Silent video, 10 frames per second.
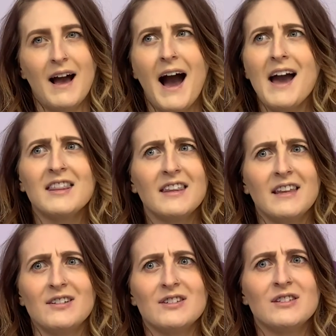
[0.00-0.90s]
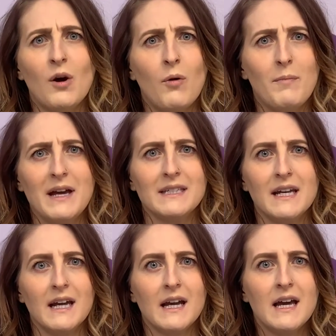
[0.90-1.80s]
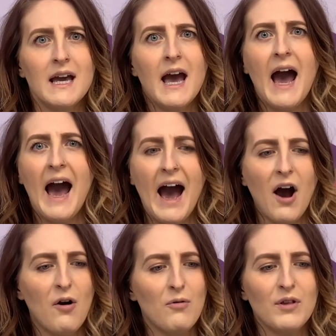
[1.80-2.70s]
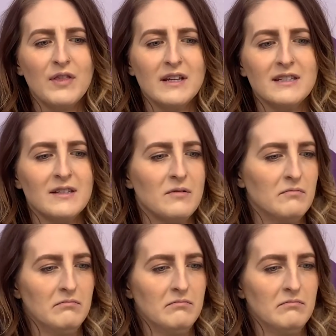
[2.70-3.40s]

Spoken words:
I think that's so amazing how this